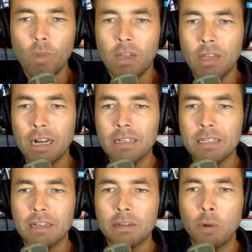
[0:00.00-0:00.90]
like I
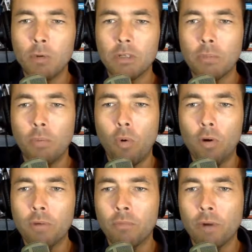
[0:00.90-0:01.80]
said, the most
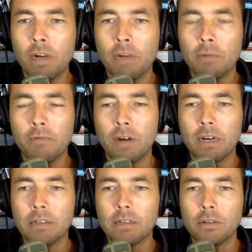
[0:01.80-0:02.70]
important breakup
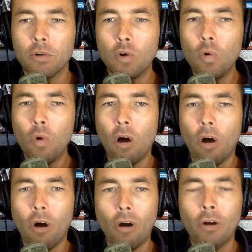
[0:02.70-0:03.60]
advice. Who
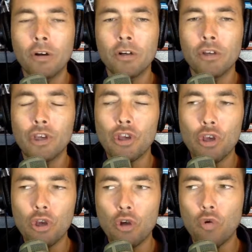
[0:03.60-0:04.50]
are
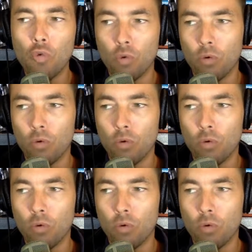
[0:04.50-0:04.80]
you?